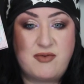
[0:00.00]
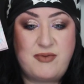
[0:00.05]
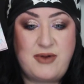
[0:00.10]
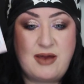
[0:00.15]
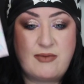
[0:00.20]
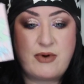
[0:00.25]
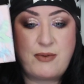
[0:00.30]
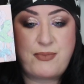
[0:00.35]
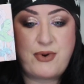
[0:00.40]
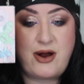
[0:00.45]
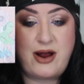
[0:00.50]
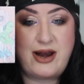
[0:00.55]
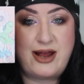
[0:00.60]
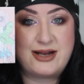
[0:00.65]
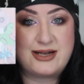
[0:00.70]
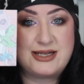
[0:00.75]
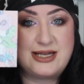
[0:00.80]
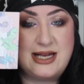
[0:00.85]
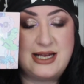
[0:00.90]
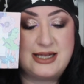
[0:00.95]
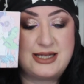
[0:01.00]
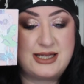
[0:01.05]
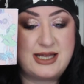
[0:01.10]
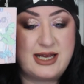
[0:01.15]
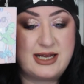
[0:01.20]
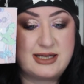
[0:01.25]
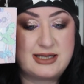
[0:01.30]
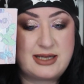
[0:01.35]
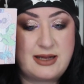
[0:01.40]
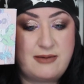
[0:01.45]
favorite products is
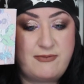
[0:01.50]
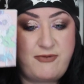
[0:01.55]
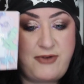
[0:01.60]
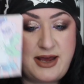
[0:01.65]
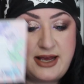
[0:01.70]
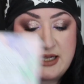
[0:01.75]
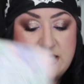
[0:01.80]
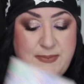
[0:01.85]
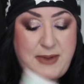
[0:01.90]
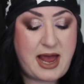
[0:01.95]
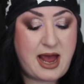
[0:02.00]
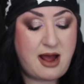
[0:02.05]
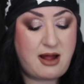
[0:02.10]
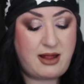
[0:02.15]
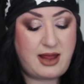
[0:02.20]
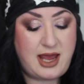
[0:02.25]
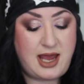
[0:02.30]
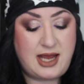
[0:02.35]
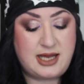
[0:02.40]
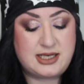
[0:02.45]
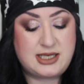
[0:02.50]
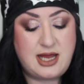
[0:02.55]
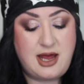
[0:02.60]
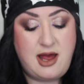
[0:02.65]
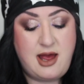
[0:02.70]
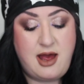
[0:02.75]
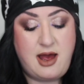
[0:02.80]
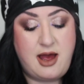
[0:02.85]
this face palette.